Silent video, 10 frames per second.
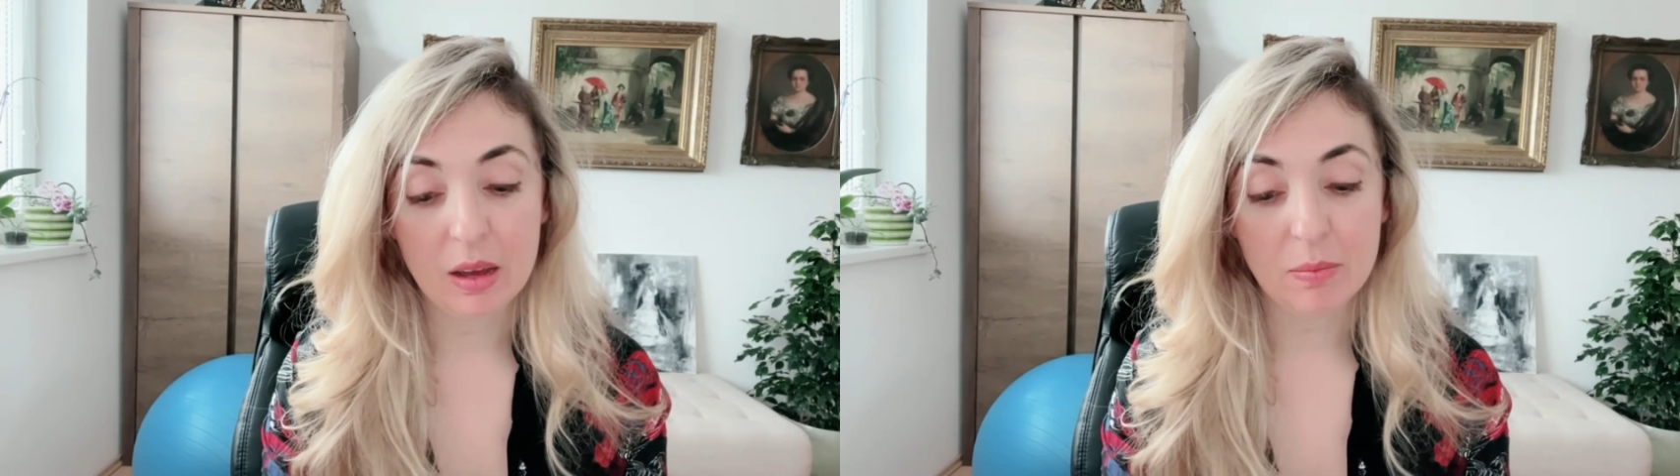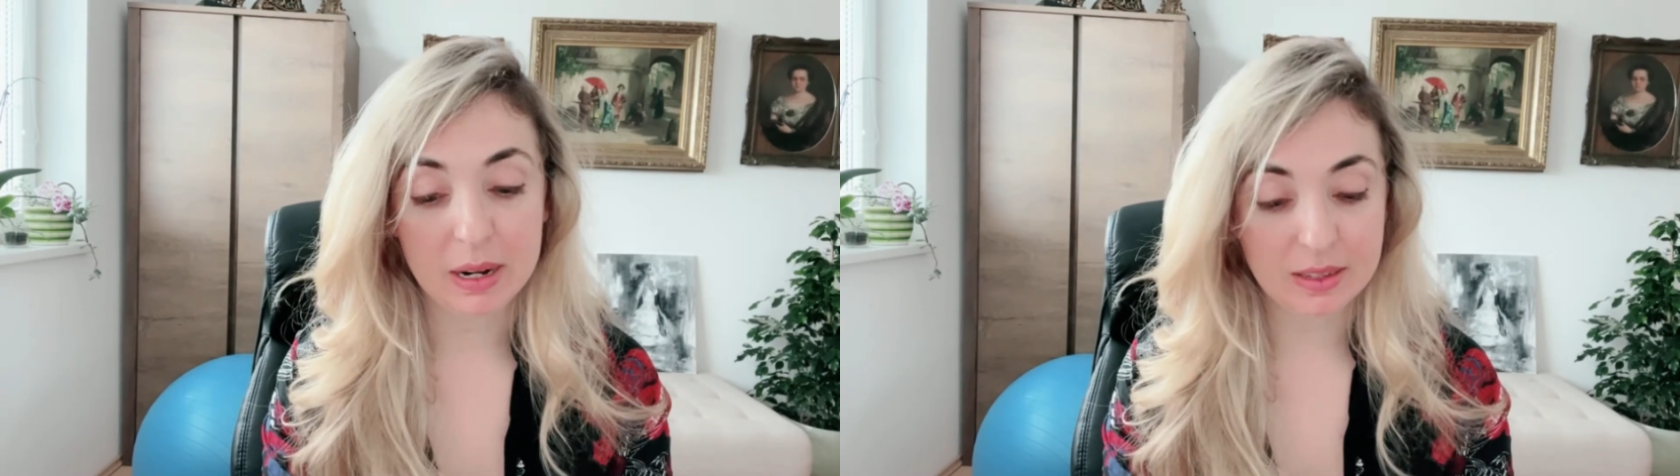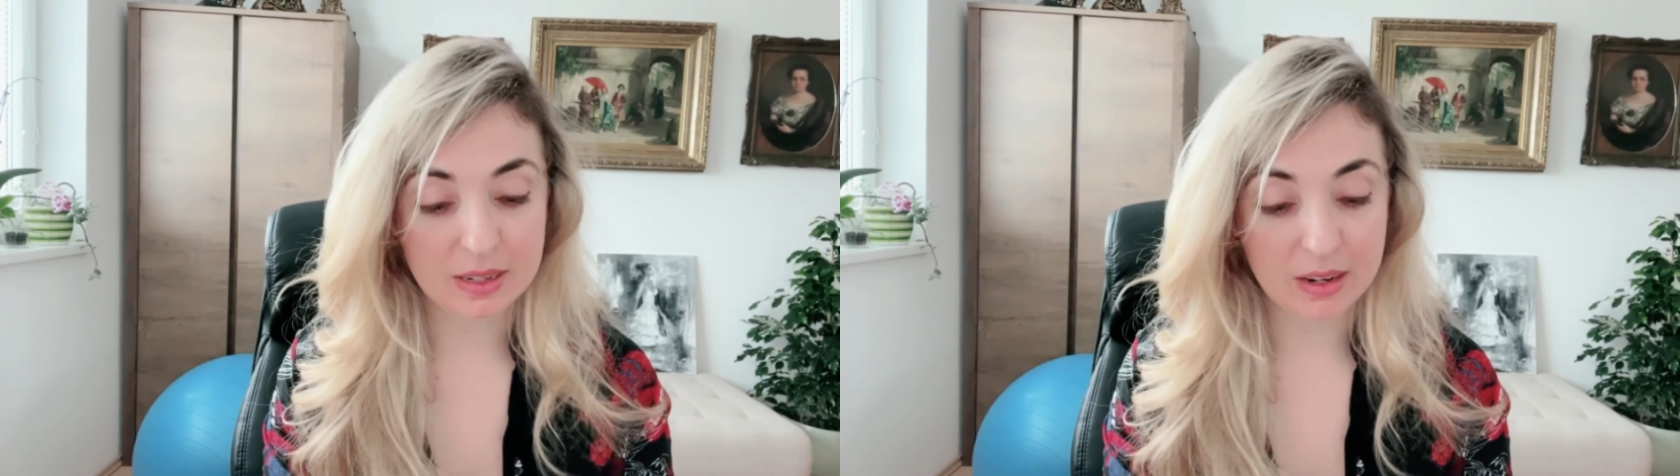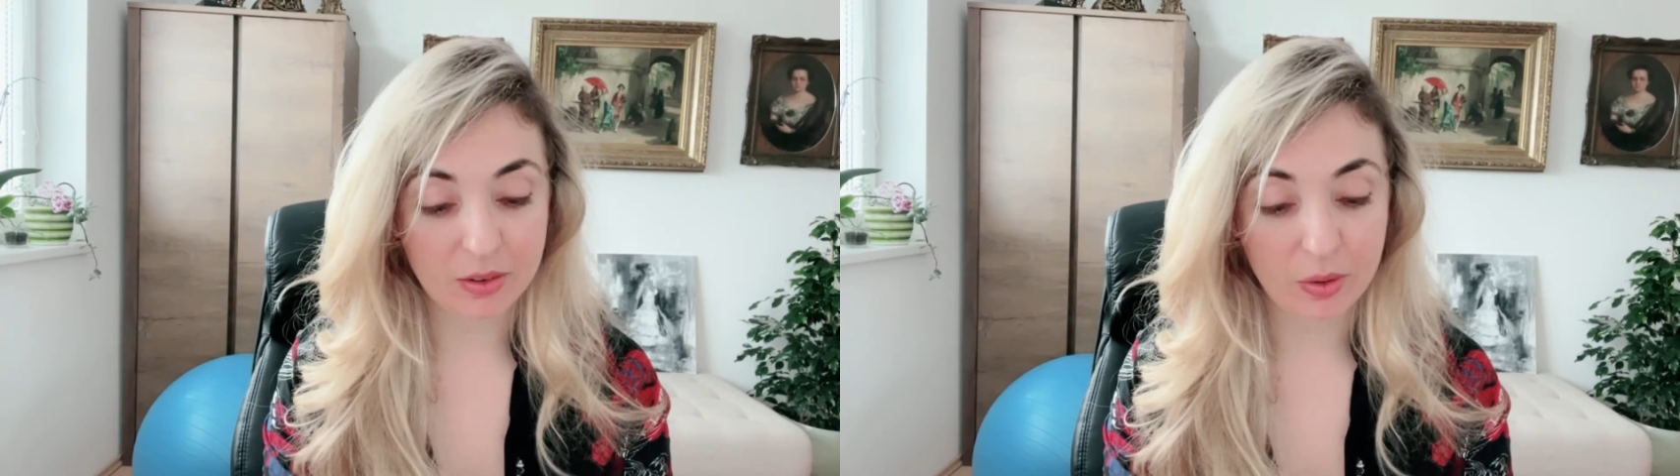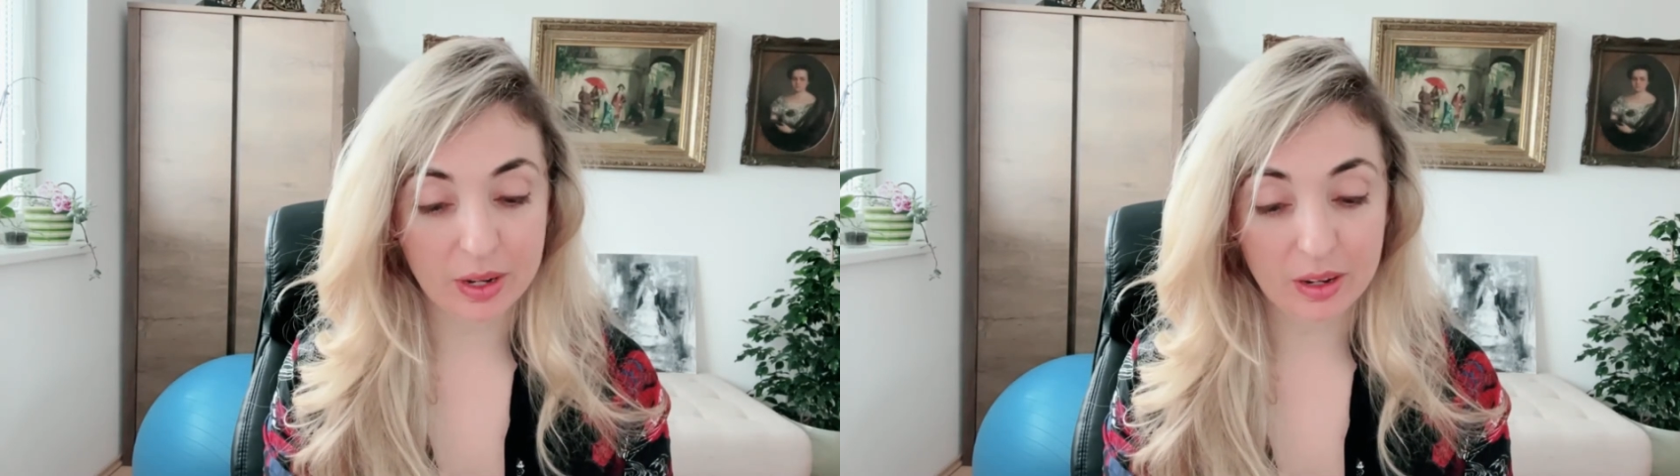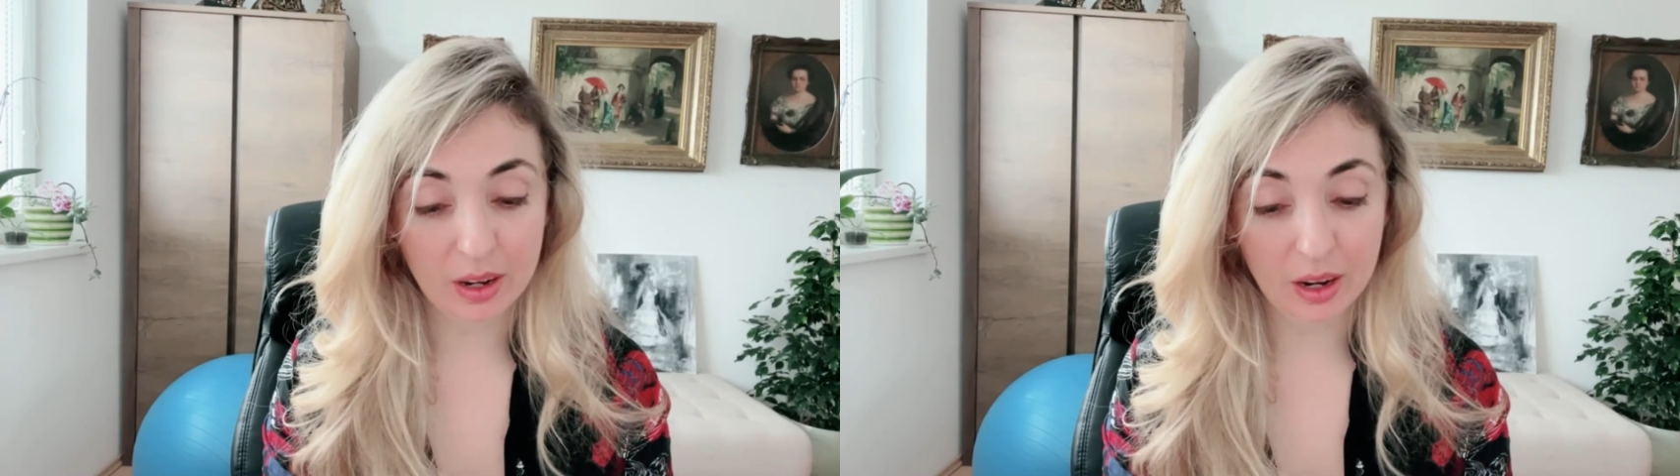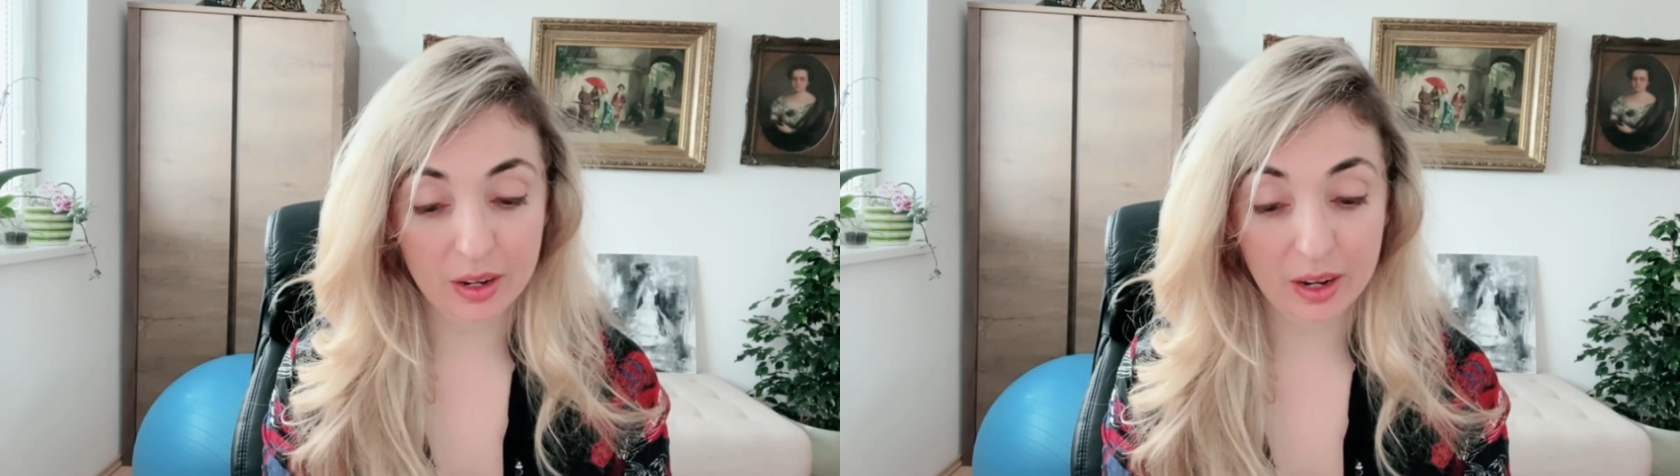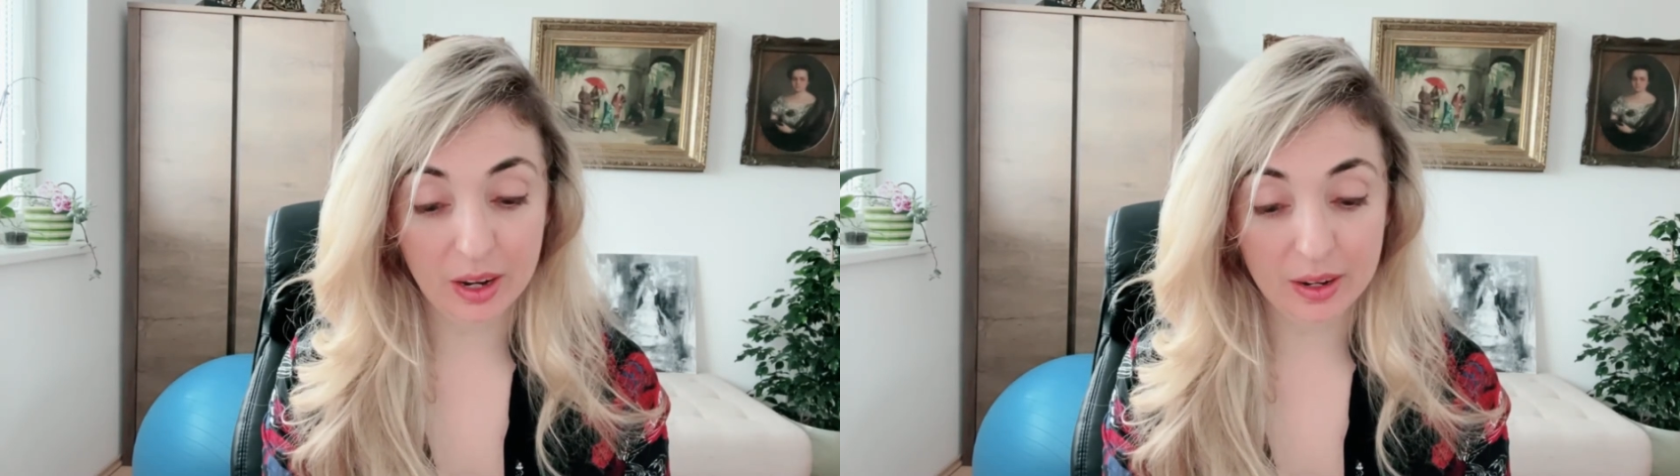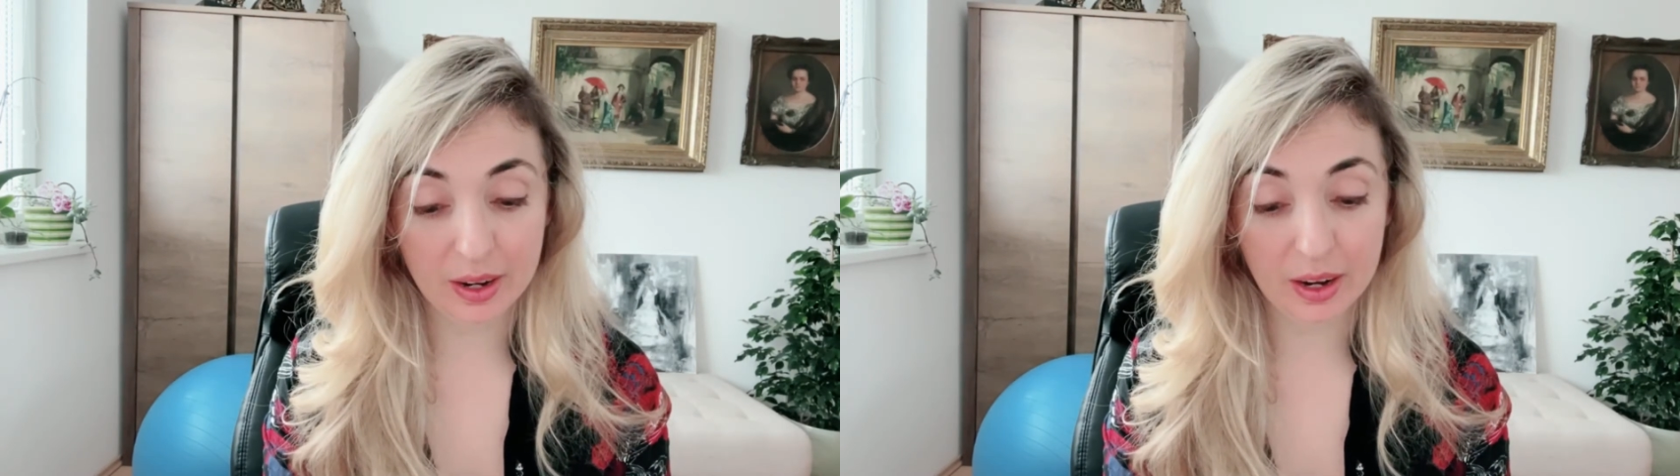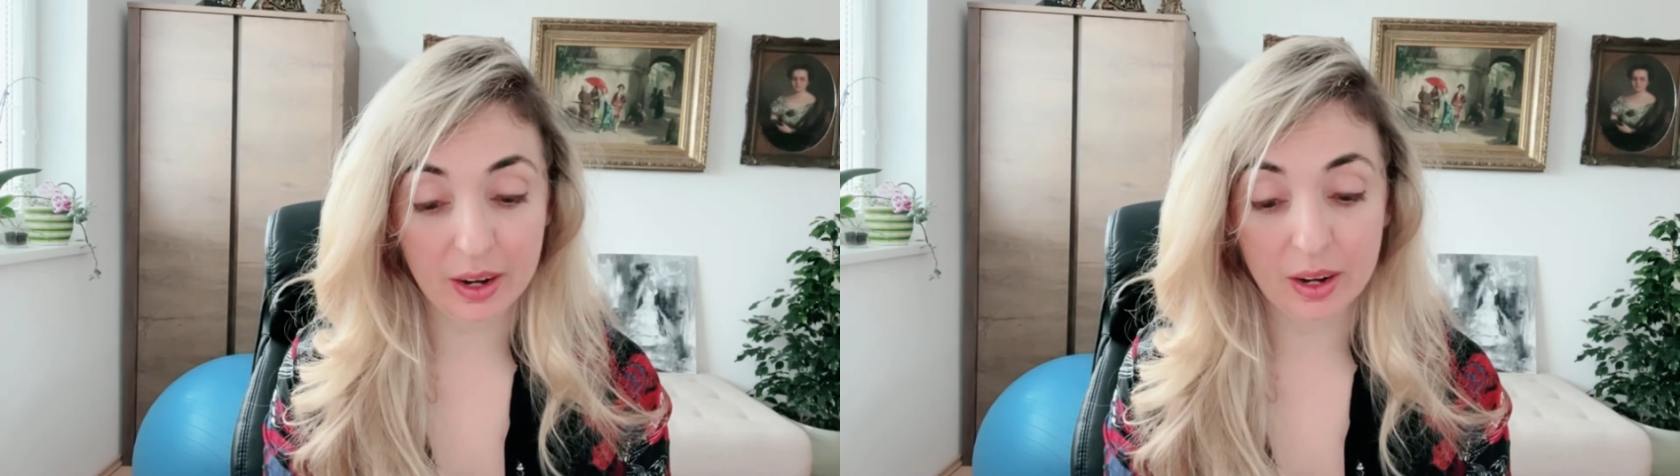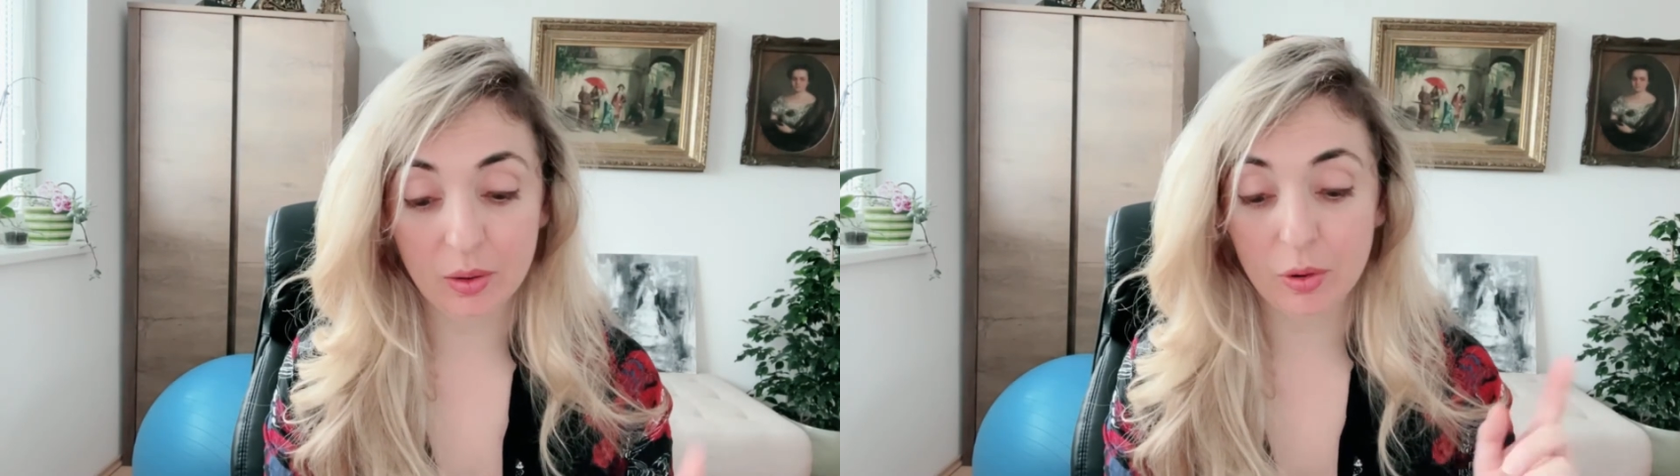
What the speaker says: but instead of going da da da,